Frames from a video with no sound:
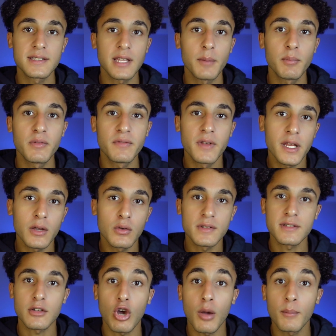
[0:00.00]
type of video
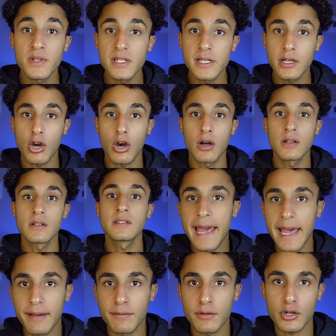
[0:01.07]
is commonly called
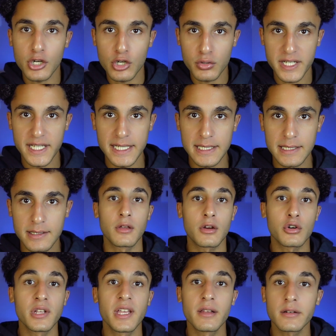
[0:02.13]
evergreen. The
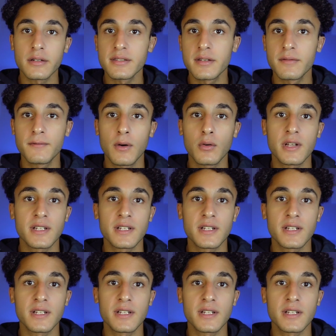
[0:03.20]
creators devote